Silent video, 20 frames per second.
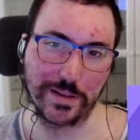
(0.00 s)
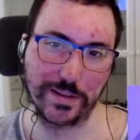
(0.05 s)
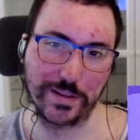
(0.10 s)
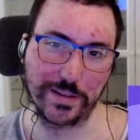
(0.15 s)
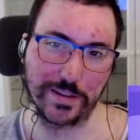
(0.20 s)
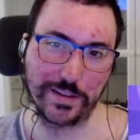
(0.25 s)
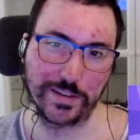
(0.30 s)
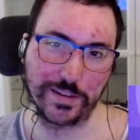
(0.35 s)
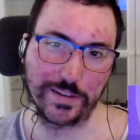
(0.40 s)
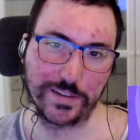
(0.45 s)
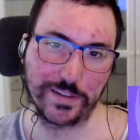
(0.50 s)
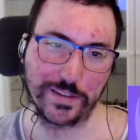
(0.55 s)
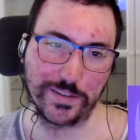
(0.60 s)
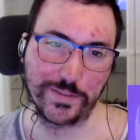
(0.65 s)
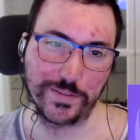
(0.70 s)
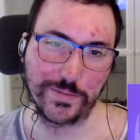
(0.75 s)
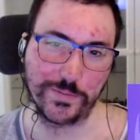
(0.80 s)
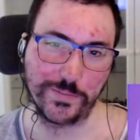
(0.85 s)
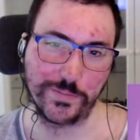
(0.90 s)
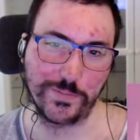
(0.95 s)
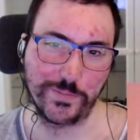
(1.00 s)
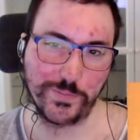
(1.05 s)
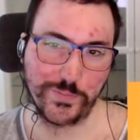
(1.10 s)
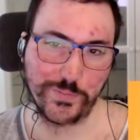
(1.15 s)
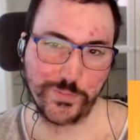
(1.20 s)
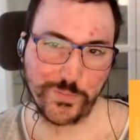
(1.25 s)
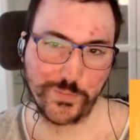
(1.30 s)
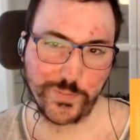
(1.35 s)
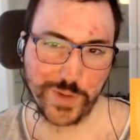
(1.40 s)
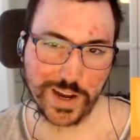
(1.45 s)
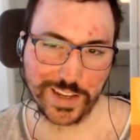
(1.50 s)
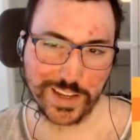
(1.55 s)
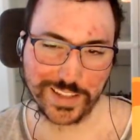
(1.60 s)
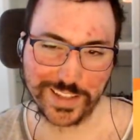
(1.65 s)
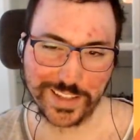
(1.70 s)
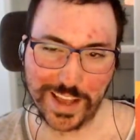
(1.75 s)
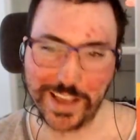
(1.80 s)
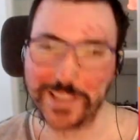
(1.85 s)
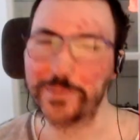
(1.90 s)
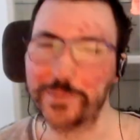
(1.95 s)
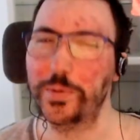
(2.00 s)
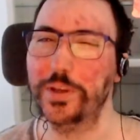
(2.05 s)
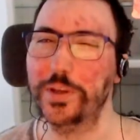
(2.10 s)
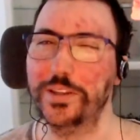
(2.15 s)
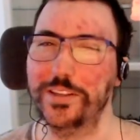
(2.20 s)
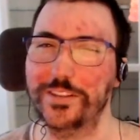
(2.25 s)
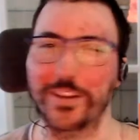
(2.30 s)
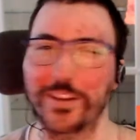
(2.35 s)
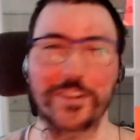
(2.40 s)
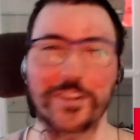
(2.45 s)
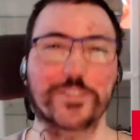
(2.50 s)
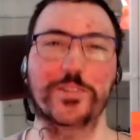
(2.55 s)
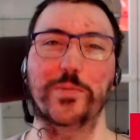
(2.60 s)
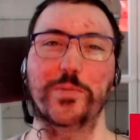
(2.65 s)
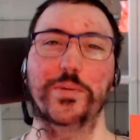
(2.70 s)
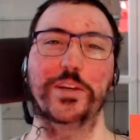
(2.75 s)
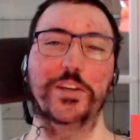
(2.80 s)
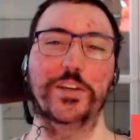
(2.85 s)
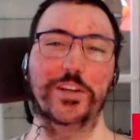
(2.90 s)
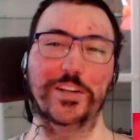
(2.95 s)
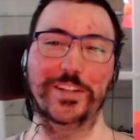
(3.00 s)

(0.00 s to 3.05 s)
Uh, but I expect the songs to be good.